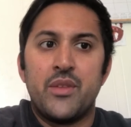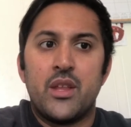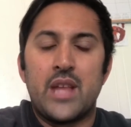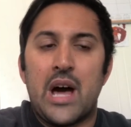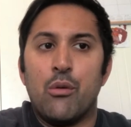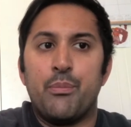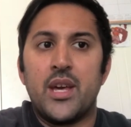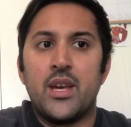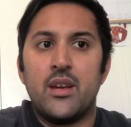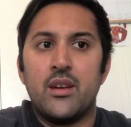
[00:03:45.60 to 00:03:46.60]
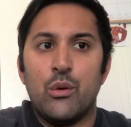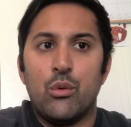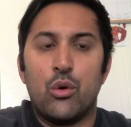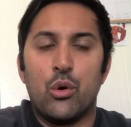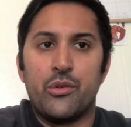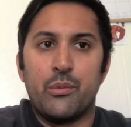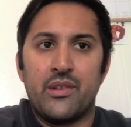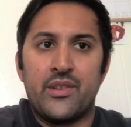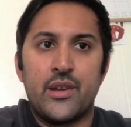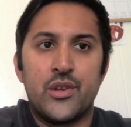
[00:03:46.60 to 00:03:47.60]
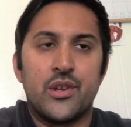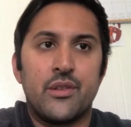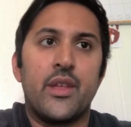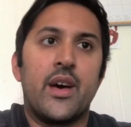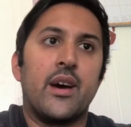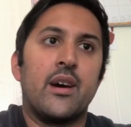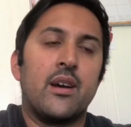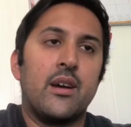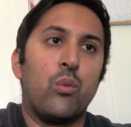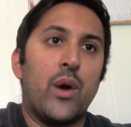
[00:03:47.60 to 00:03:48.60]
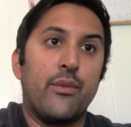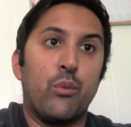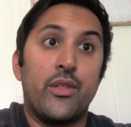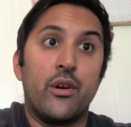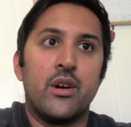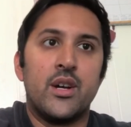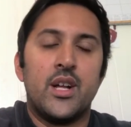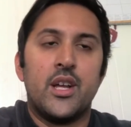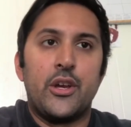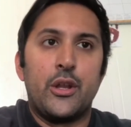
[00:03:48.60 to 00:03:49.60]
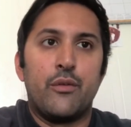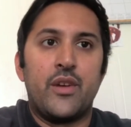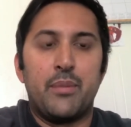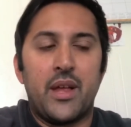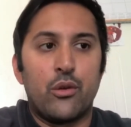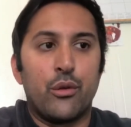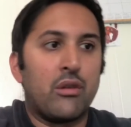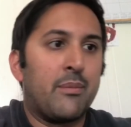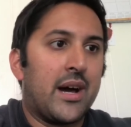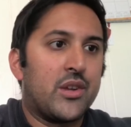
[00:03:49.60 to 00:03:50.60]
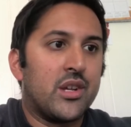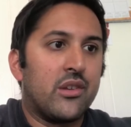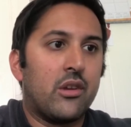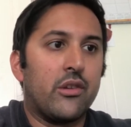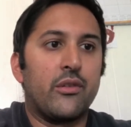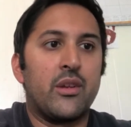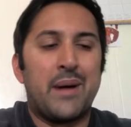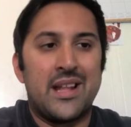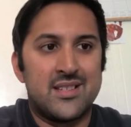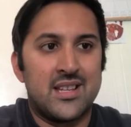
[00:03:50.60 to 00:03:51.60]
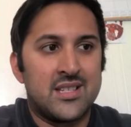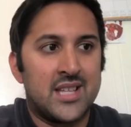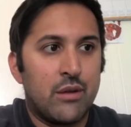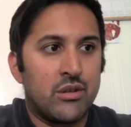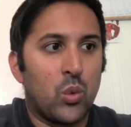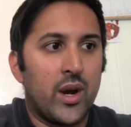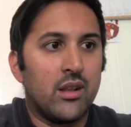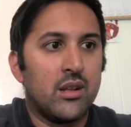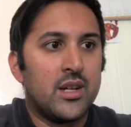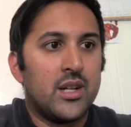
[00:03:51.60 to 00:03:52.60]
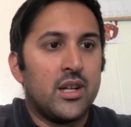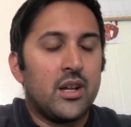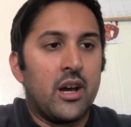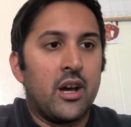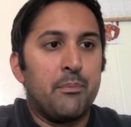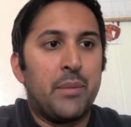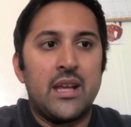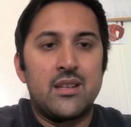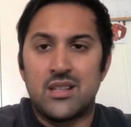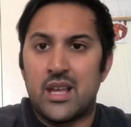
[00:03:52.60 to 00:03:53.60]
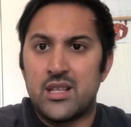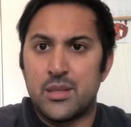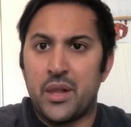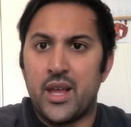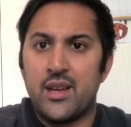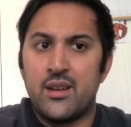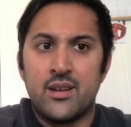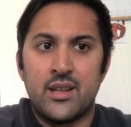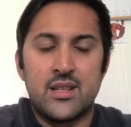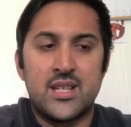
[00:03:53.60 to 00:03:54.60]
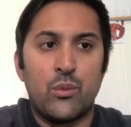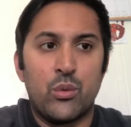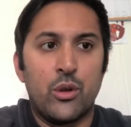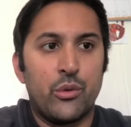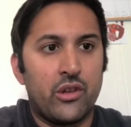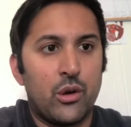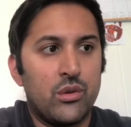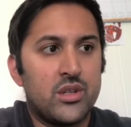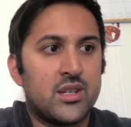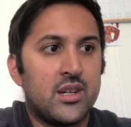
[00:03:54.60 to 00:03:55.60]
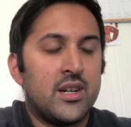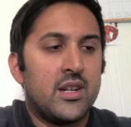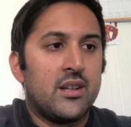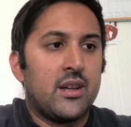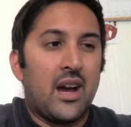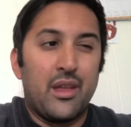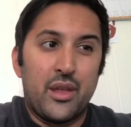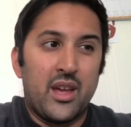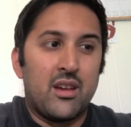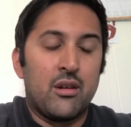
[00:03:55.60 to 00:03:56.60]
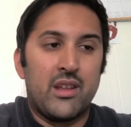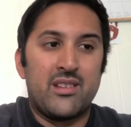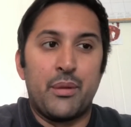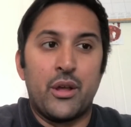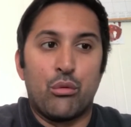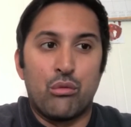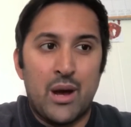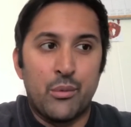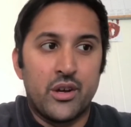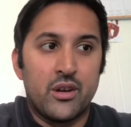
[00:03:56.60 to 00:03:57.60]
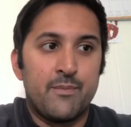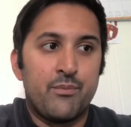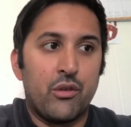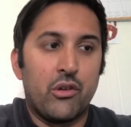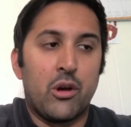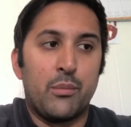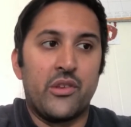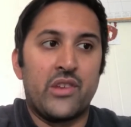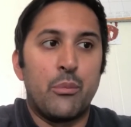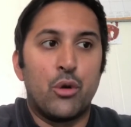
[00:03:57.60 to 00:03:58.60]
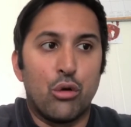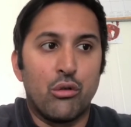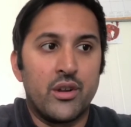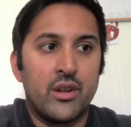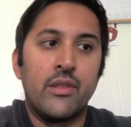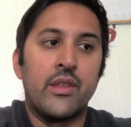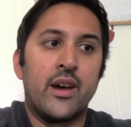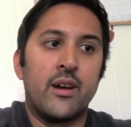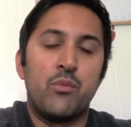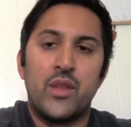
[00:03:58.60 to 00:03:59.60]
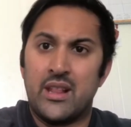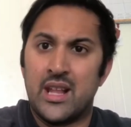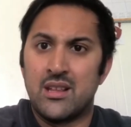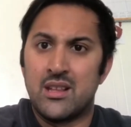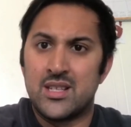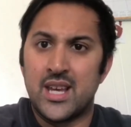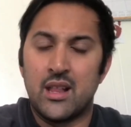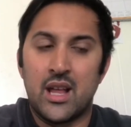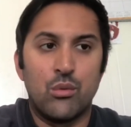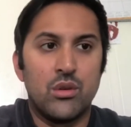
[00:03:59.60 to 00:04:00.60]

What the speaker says: it'll cause some contention there whether if he plays all 3 matches, because obviously Banton is there as well. Billings is likely to play in the team with no Stokes. I think unless they play an all-rounder, for example, Sam Curran in there and lending the tail out,